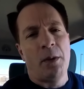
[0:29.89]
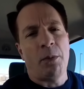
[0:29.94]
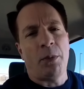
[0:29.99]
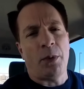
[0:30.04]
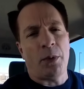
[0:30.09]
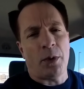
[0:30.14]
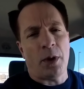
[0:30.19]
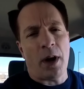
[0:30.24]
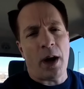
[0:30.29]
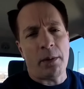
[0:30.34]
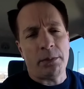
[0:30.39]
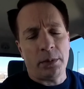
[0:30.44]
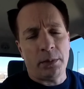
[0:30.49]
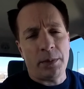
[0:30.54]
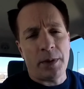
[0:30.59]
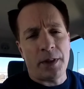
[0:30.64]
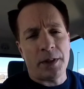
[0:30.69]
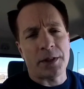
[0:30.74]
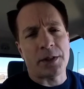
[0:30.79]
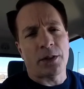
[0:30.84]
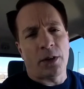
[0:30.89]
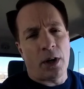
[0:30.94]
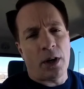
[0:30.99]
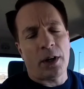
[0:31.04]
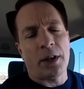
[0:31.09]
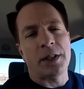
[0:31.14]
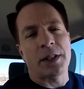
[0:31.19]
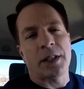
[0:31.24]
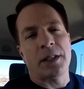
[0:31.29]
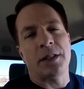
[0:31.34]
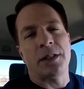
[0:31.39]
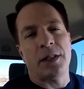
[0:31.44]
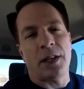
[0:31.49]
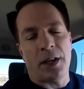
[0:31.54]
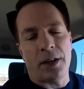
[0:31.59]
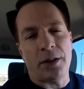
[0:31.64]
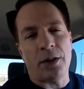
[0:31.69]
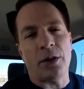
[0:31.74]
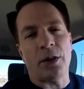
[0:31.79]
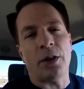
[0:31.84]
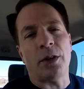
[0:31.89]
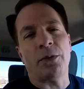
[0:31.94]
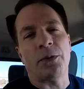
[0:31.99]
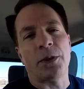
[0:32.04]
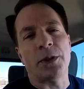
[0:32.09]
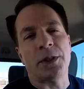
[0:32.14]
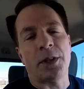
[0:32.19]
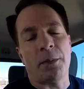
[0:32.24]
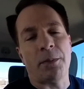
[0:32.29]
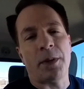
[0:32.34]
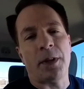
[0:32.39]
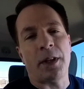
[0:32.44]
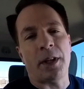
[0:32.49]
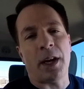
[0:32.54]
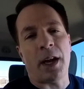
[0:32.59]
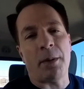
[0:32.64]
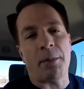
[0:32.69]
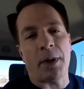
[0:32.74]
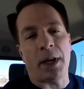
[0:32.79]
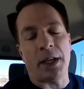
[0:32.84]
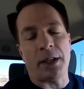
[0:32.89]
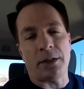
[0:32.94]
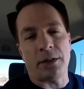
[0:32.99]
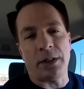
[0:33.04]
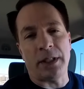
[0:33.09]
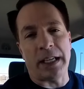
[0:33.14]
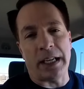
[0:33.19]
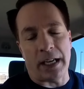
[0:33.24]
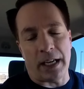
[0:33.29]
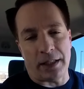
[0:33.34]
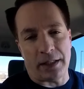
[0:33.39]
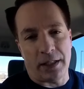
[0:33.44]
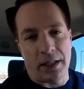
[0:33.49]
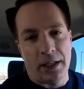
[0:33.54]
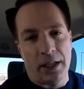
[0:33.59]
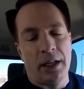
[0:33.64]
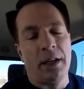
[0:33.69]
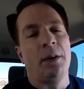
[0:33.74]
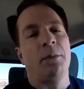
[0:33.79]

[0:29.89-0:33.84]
probably the strongest contender for something that I might get.